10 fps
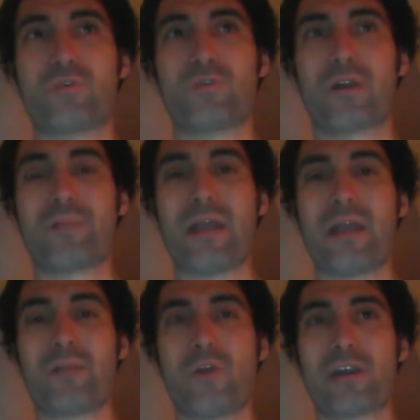during a
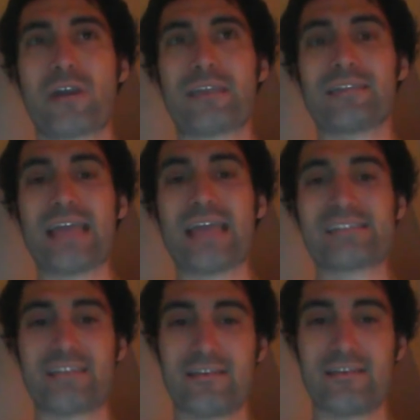bear market
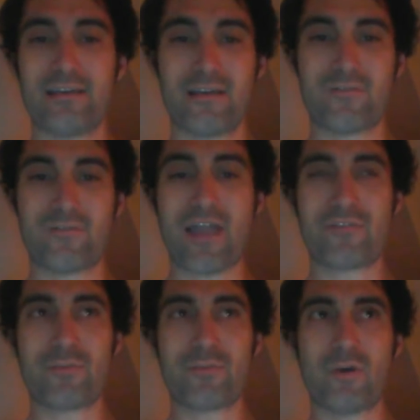lesson for
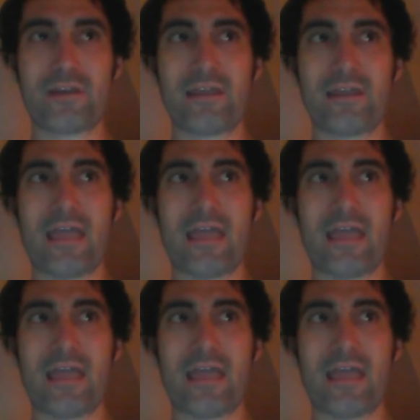everyone.